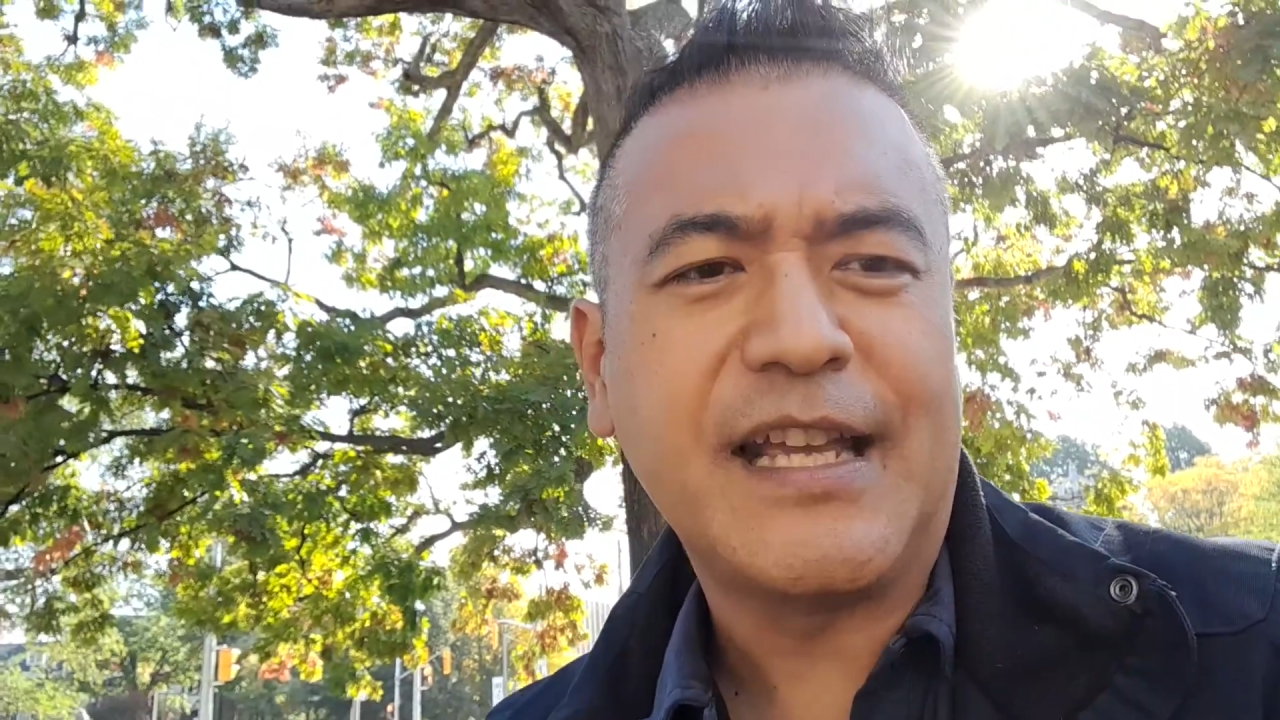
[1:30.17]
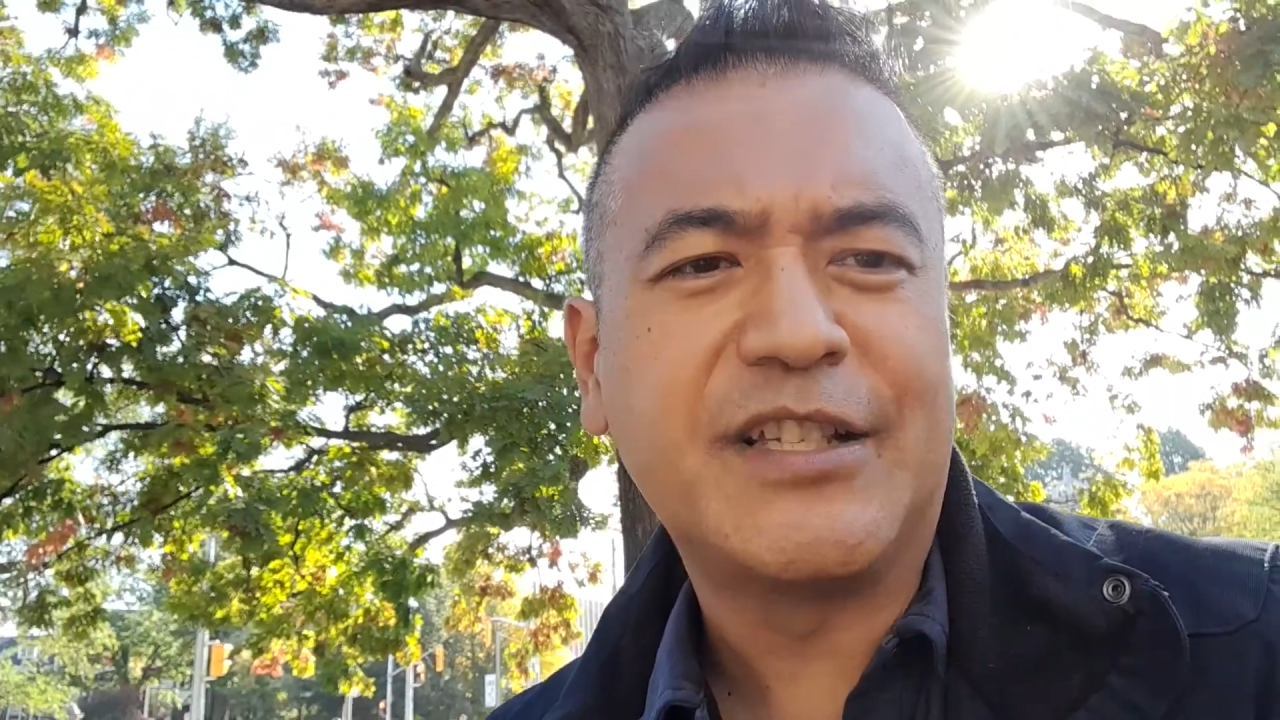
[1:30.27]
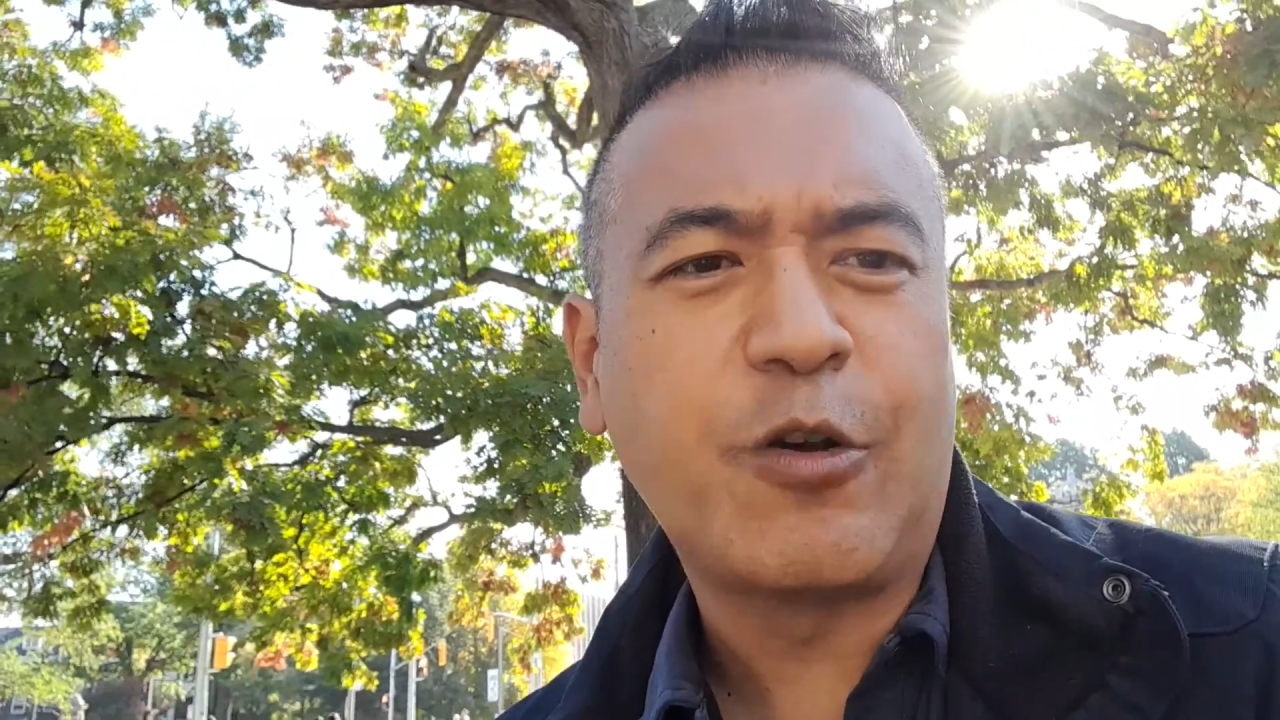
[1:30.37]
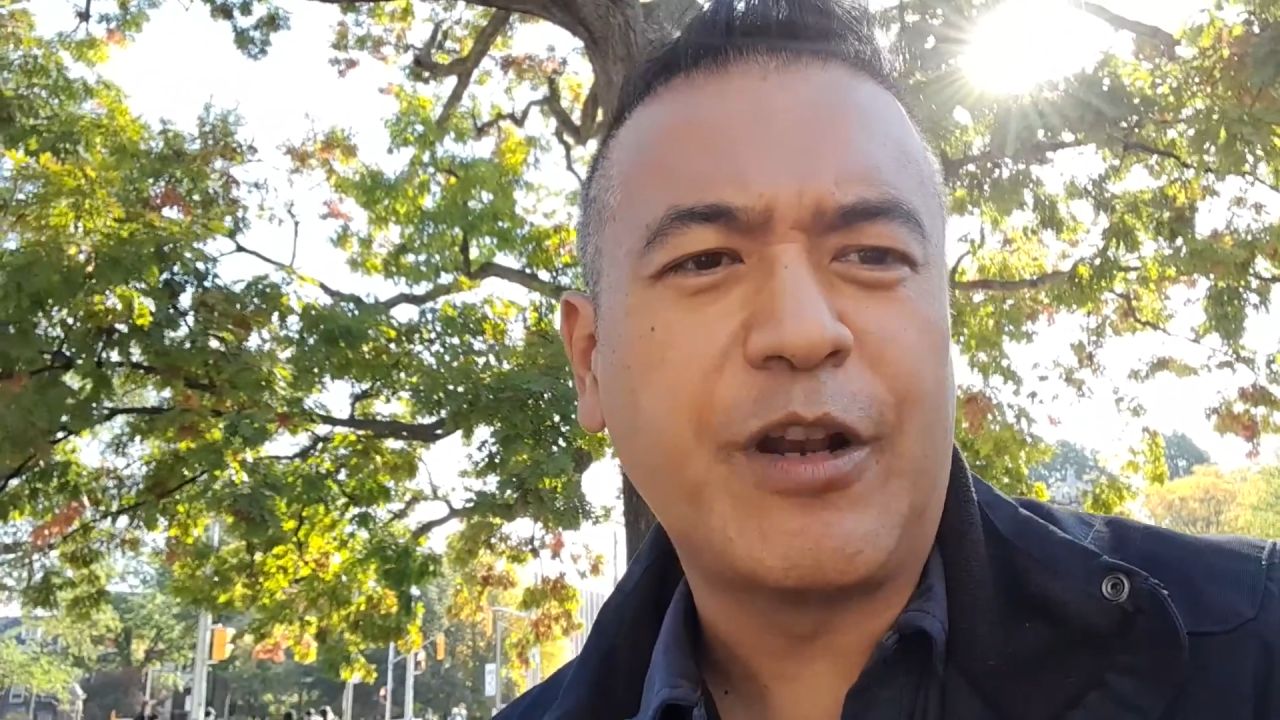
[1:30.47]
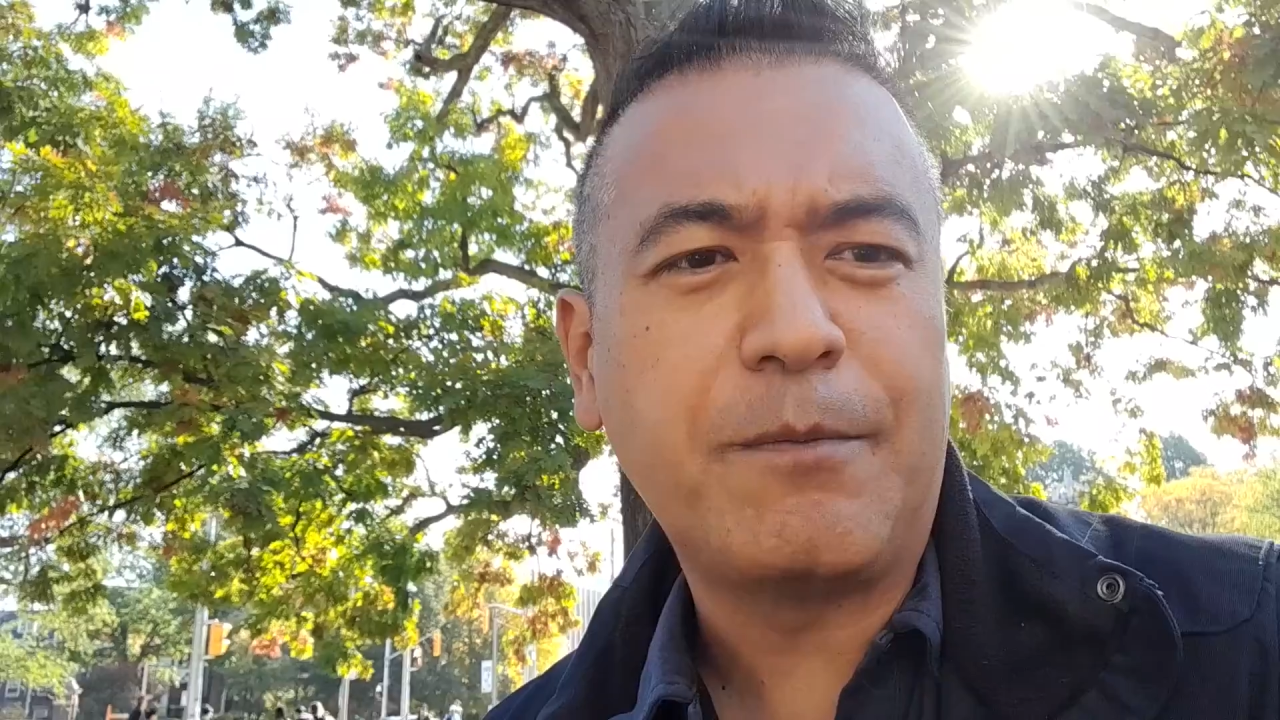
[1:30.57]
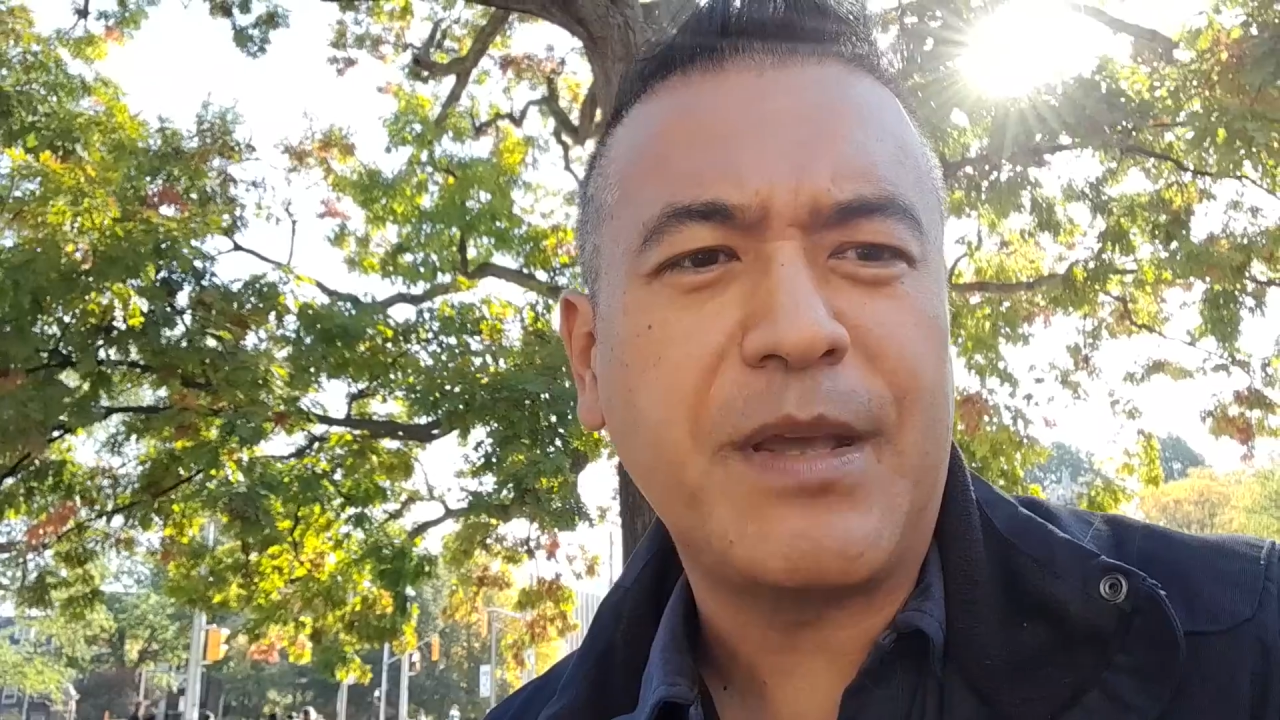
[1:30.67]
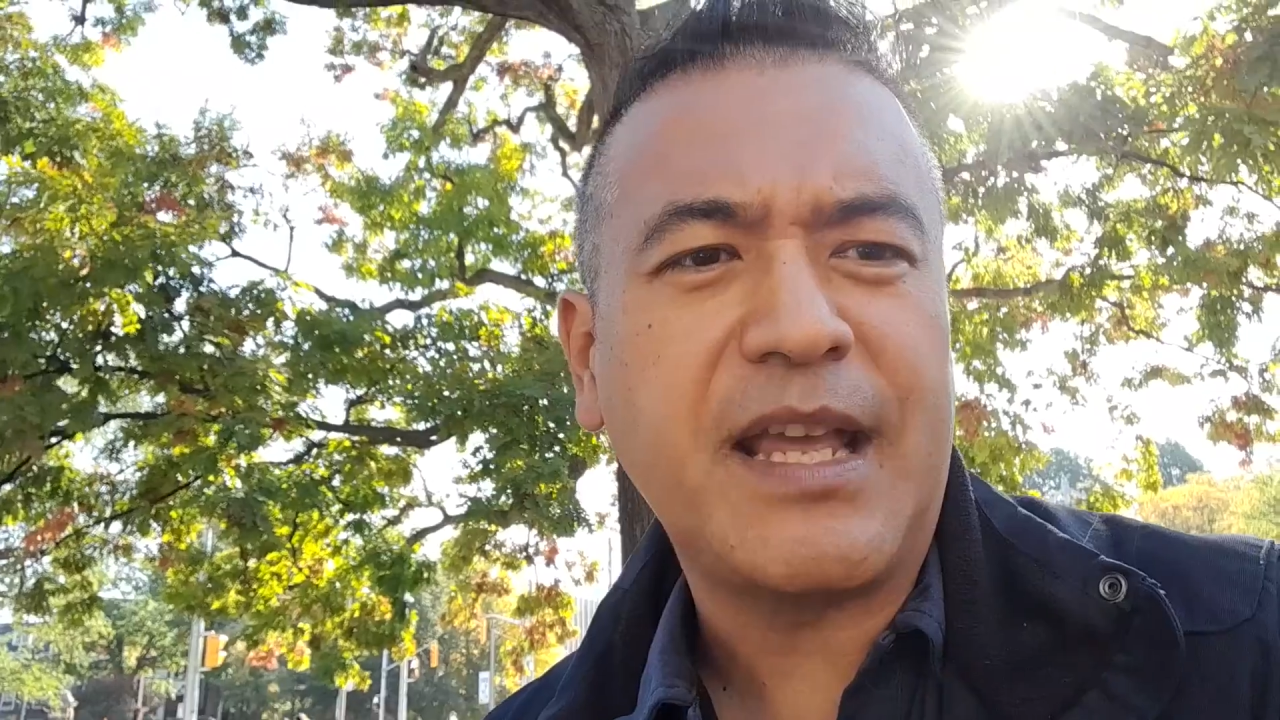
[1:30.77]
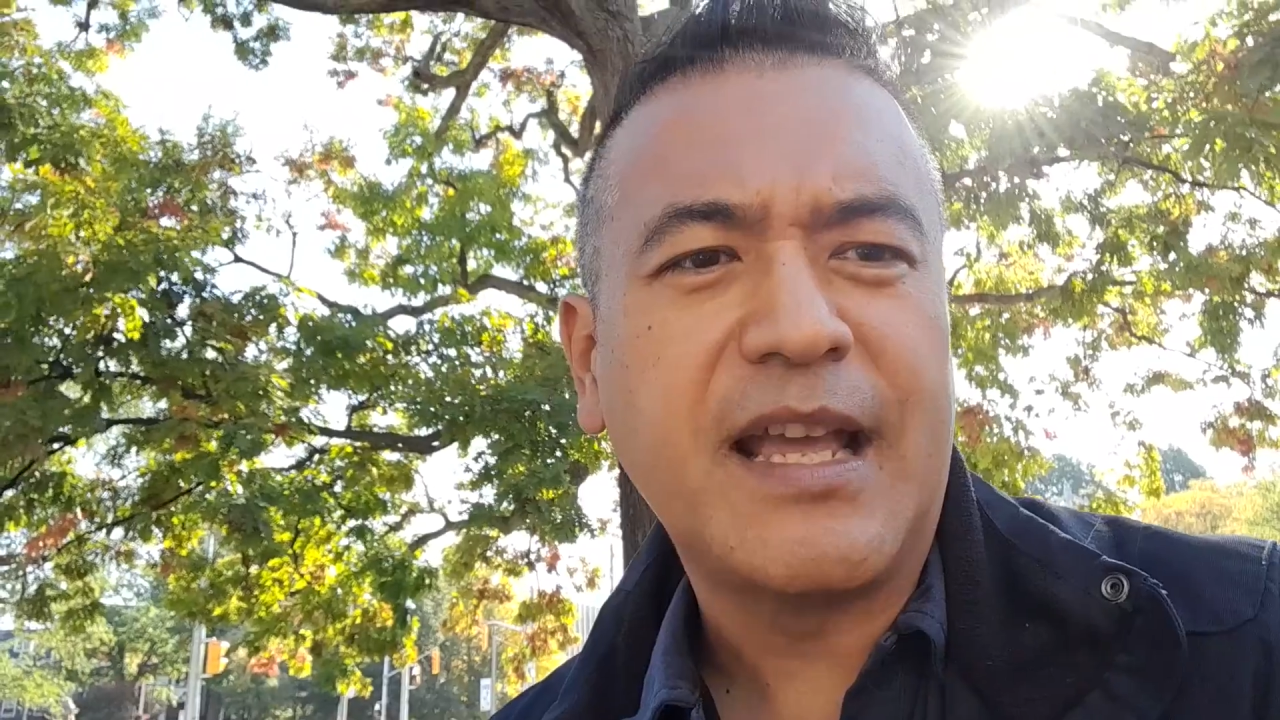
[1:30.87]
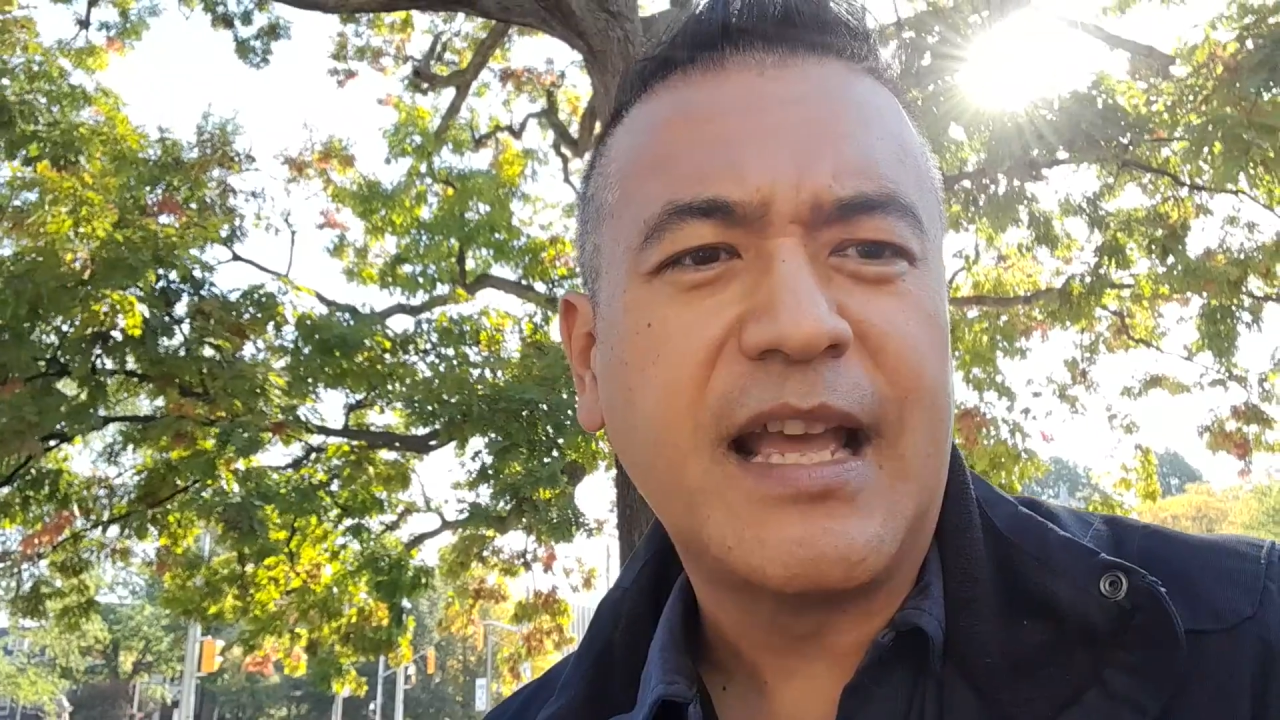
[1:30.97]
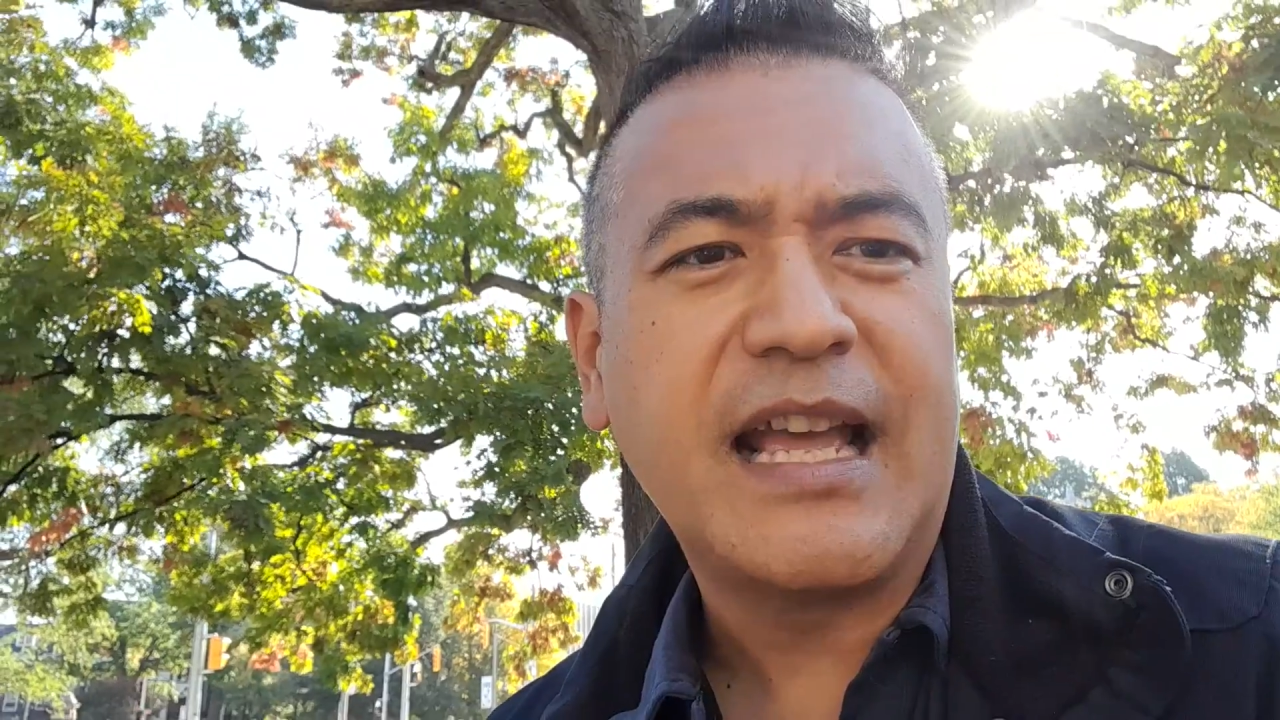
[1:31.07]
is going to be